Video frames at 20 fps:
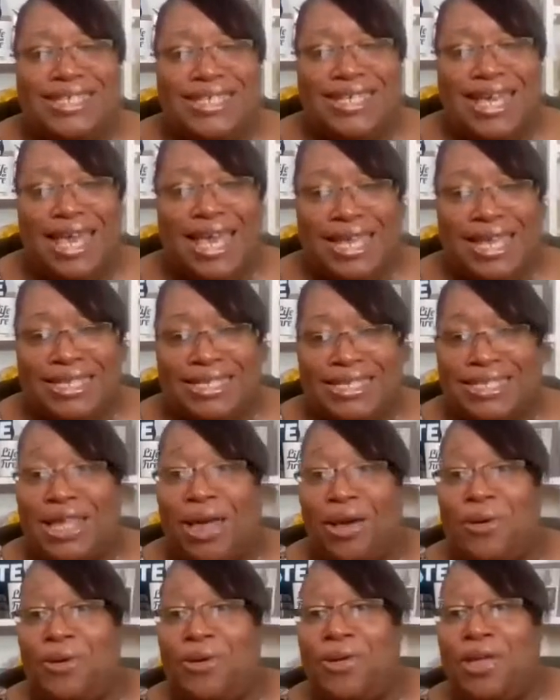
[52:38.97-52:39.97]
Yeah,
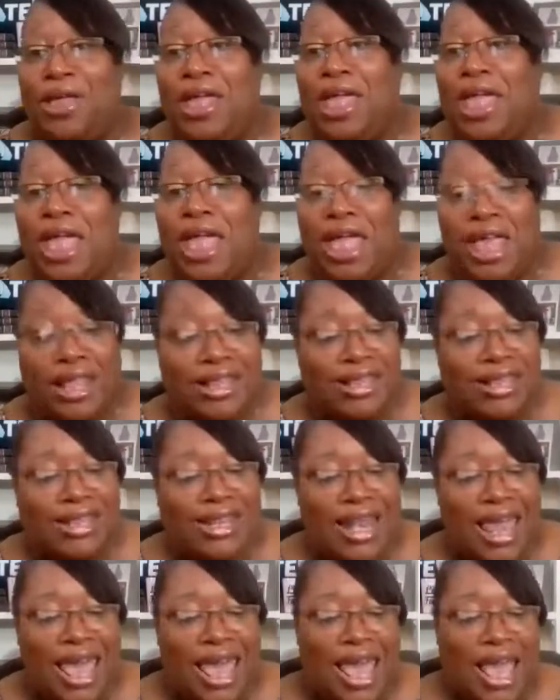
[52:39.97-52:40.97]
so
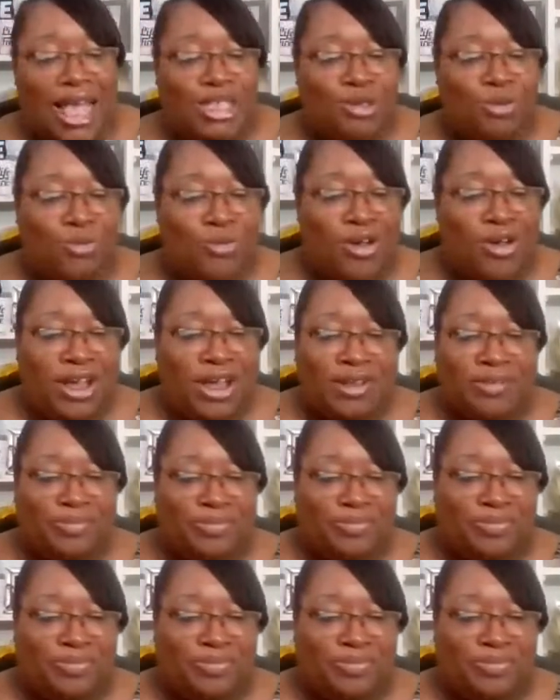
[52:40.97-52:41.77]
last one.